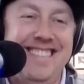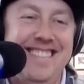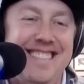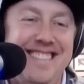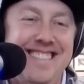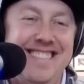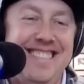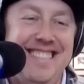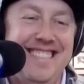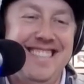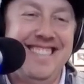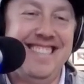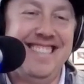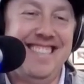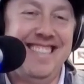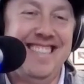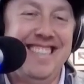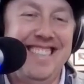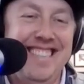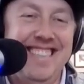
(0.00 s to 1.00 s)
of people what he
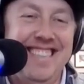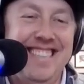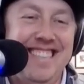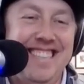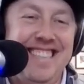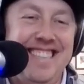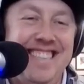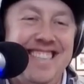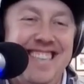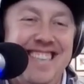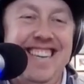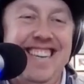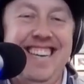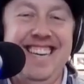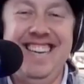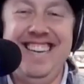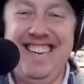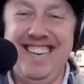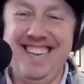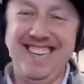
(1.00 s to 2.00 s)
thought,
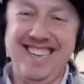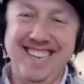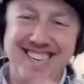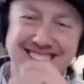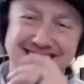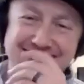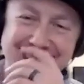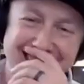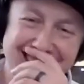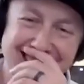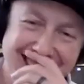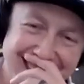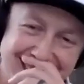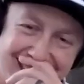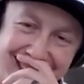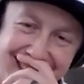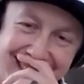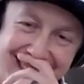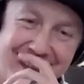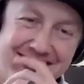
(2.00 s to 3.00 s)

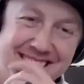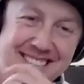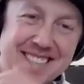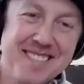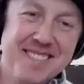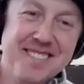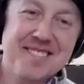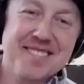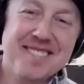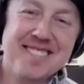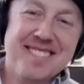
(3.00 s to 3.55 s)
good and bad,